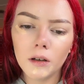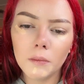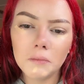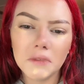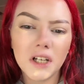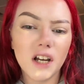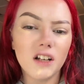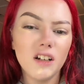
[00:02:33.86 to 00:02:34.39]
I'm
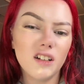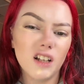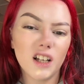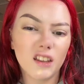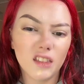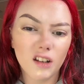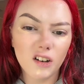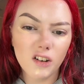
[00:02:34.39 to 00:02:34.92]
count to
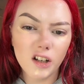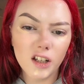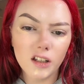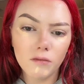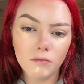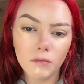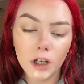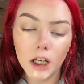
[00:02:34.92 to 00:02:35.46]
30,
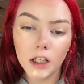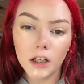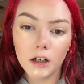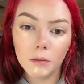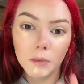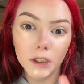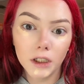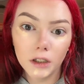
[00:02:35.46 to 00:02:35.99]
and then I'll
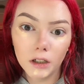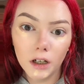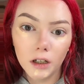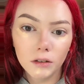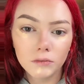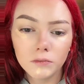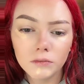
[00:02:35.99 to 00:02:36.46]
blend it out.